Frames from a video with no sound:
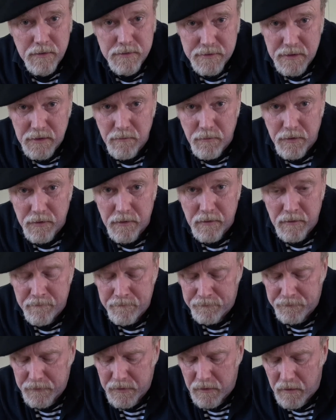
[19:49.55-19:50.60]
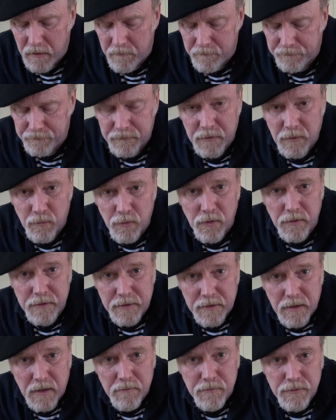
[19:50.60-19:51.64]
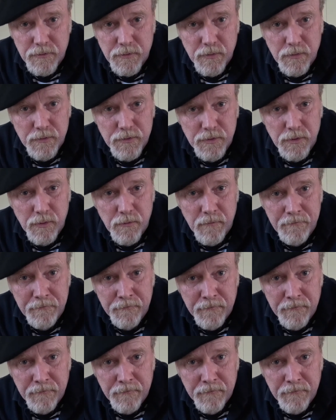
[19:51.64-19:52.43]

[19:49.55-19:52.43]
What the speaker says: snail butter really comes through too.